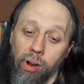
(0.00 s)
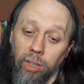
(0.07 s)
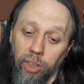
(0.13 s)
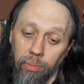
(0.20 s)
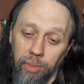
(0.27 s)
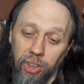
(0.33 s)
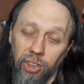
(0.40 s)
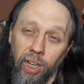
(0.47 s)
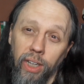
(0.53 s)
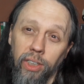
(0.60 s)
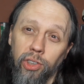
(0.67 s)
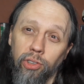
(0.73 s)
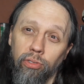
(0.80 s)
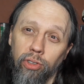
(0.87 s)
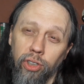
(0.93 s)
Jimmy
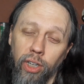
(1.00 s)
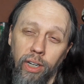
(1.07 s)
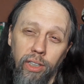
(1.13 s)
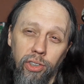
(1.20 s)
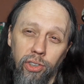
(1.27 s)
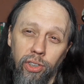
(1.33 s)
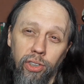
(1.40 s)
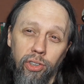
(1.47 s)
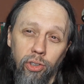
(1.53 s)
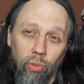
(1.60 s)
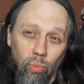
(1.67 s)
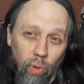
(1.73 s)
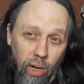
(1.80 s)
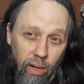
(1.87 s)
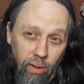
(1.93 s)
Sangster changed it to
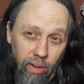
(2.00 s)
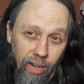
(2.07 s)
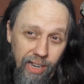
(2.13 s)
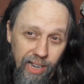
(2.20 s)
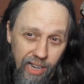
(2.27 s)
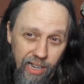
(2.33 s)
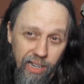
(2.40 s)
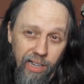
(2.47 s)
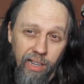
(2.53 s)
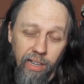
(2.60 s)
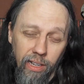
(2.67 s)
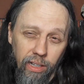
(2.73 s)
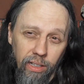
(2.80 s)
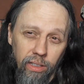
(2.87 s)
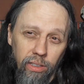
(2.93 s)
where he
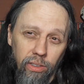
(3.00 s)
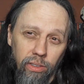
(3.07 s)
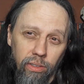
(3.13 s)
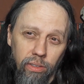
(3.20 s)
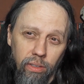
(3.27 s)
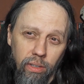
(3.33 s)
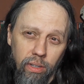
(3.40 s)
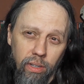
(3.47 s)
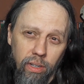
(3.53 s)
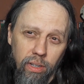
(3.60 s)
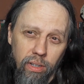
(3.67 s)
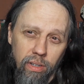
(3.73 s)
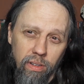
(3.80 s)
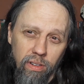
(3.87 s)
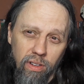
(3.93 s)
is
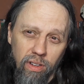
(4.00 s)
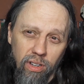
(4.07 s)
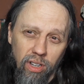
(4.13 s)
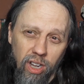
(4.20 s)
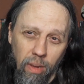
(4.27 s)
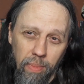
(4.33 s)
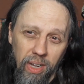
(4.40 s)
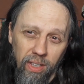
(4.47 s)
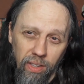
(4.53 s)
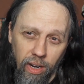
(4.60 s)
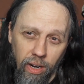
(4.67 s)
coming